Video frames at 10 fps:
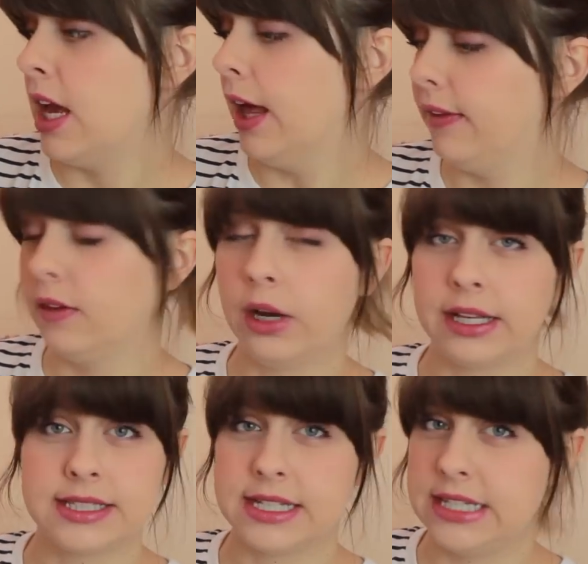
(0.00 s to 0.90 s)
I think they're
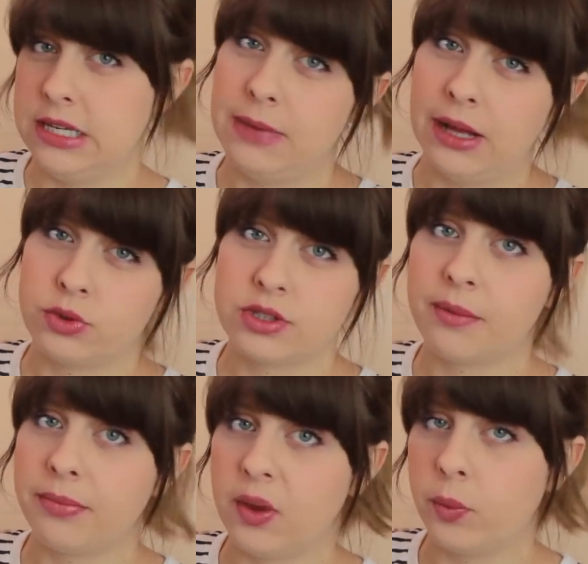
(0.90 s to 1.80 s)
like £16 or
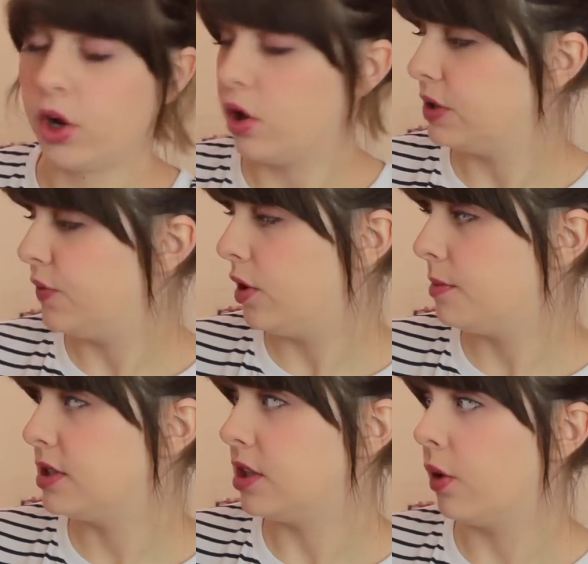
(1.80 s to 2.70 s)
something when I asked for
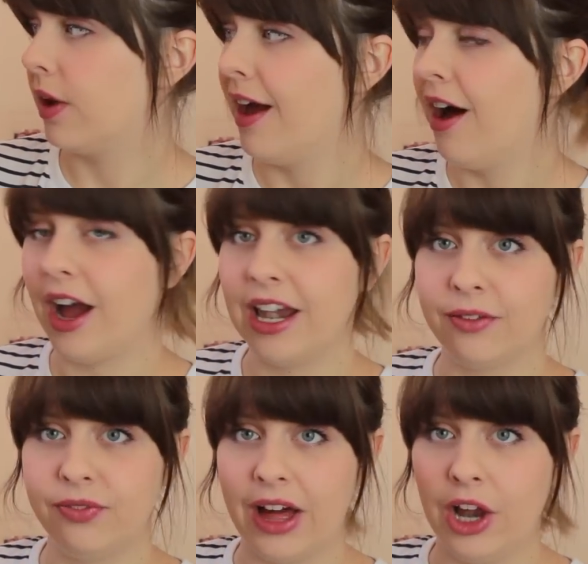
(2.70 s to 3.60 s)
them, so I
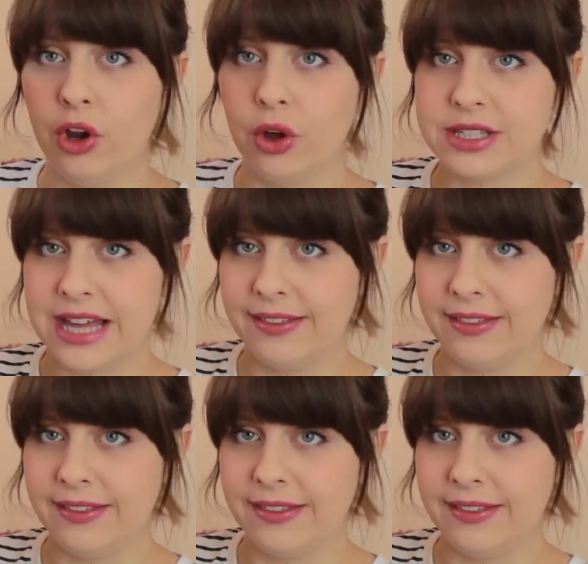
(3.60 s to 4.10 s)
love that a lot.